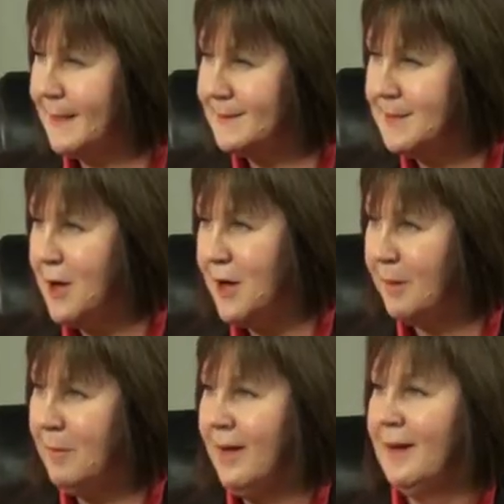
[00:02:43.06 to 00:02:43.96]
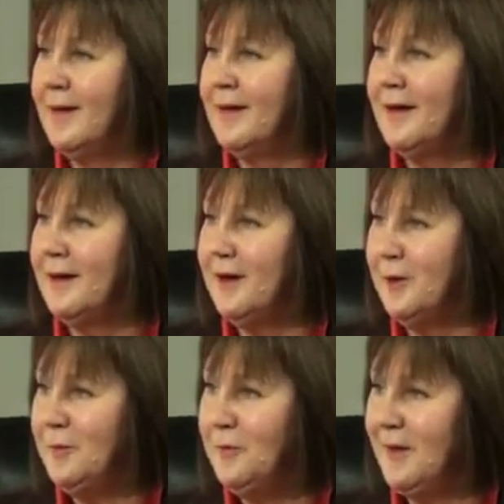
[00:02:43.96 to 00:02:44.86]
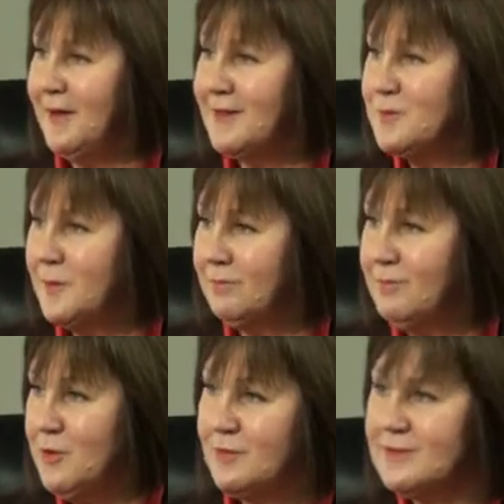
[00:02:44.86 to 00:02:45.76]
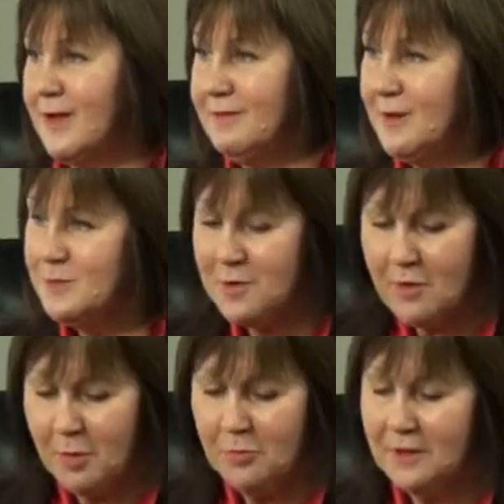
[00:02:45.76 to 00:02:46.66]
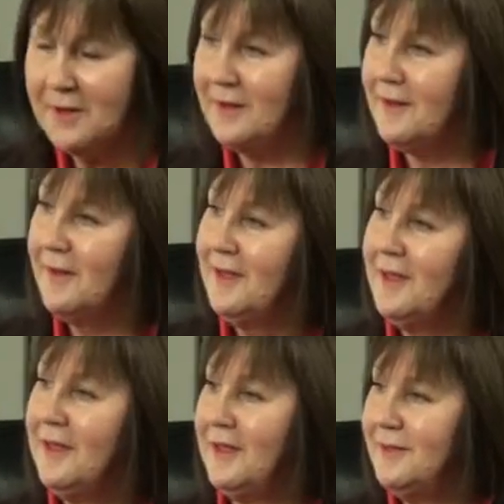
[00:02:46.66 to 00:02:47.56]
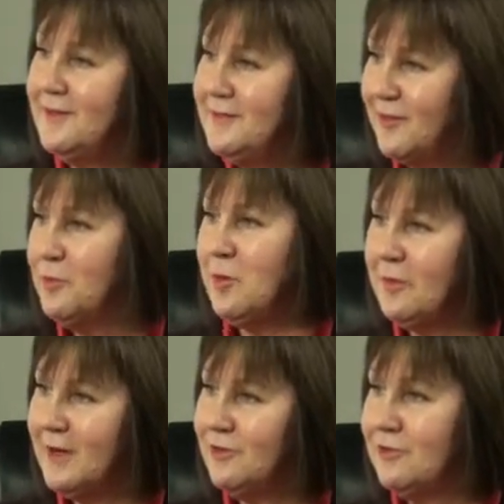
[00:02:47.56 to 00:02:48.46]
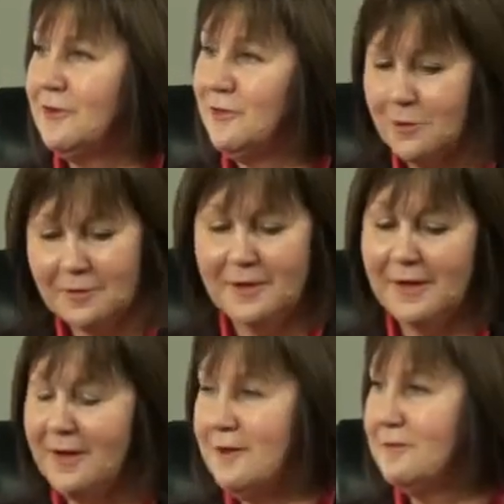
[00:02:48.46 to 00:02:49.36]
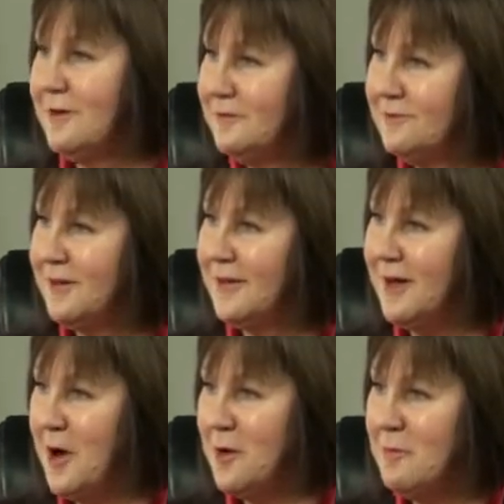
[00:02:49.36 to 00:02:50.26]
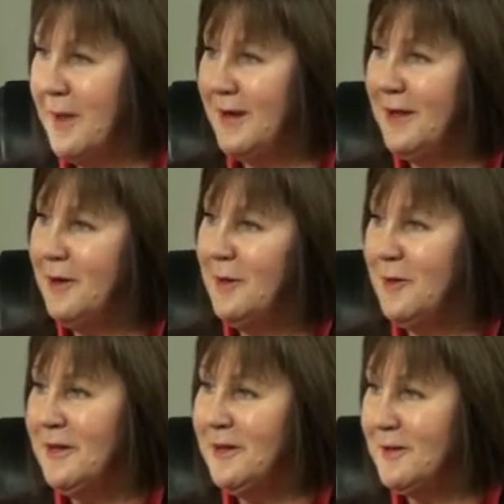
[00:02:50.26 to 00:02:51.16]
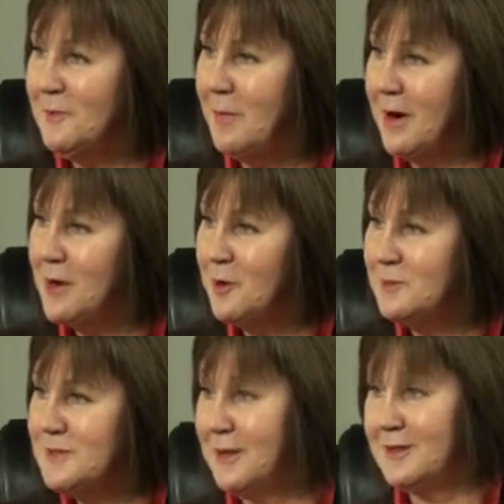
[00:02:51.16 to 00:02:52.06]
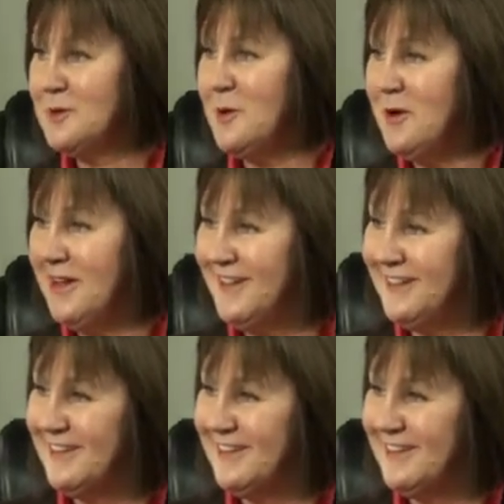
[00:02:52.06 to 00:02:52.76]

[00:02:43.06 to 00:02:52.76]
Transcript: time, I guess, when Yugoslavia was crumbling, and the desperation certainly of our main hero here, Marko Della Torre.